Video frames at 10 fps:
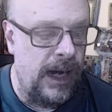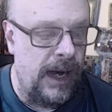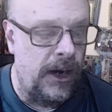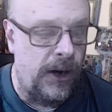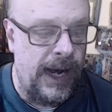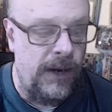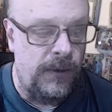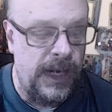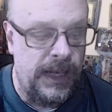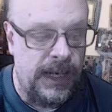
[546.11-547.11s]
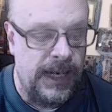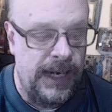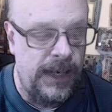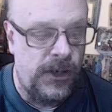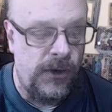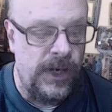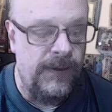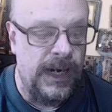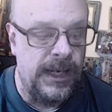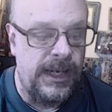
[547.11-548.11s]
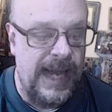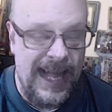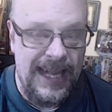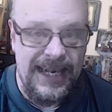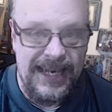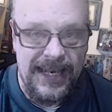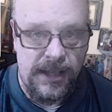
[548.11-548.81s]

I don't think the Titans are even as talented